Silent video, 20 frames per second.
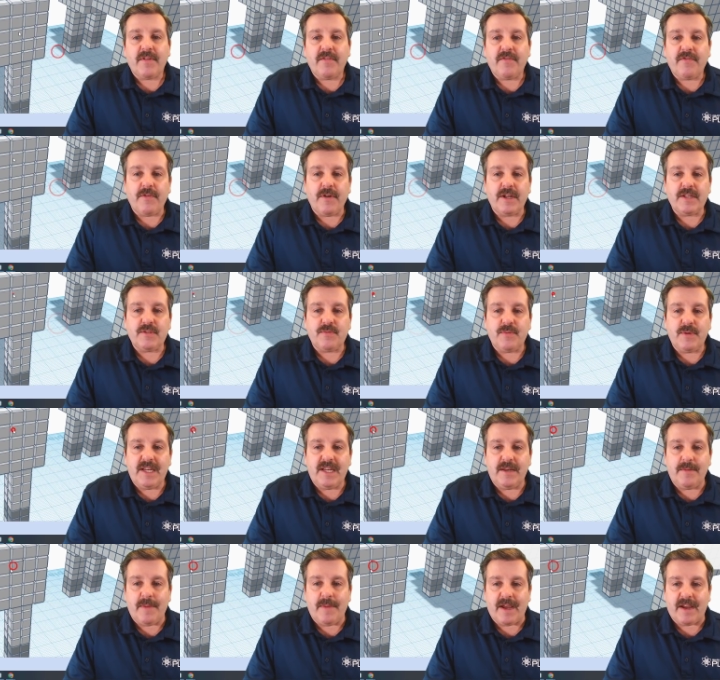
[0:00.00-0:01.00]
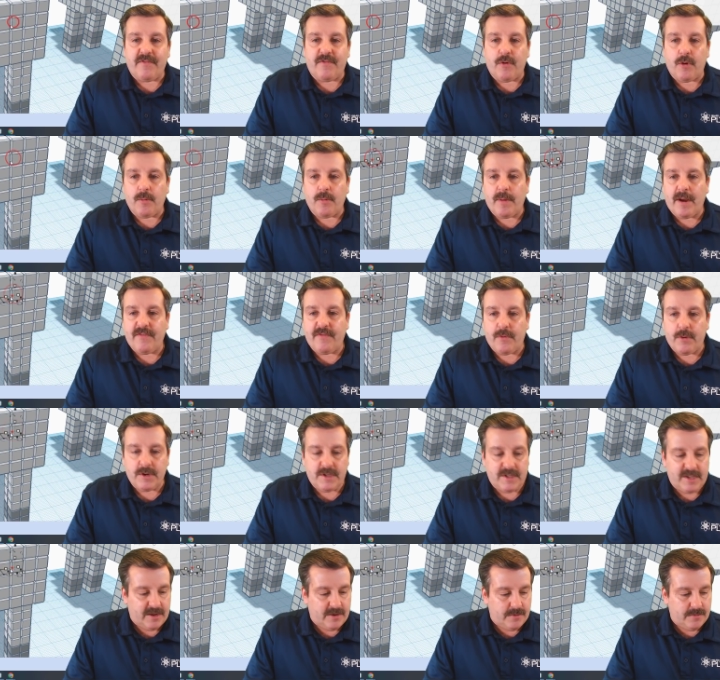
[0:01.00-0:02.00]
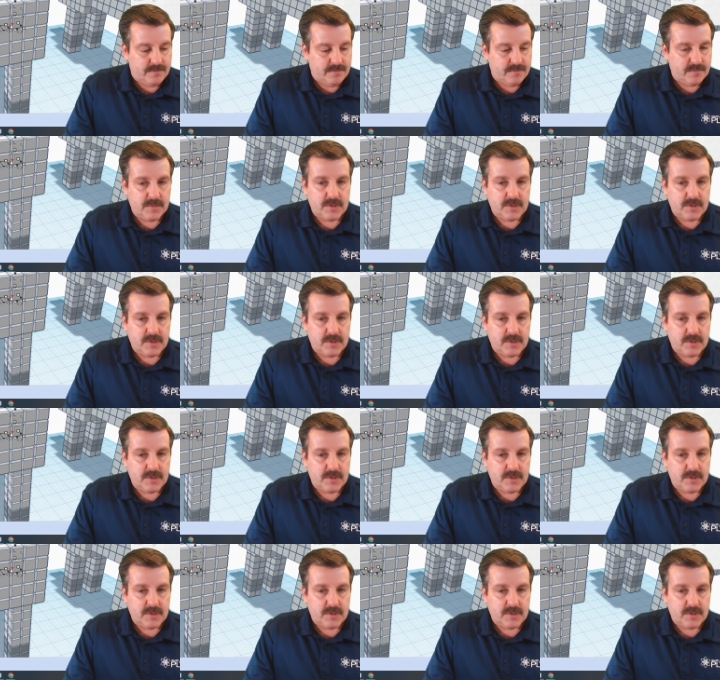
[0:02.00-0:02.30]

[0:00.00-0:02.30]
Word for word: Friends, we need to make a four by four tail.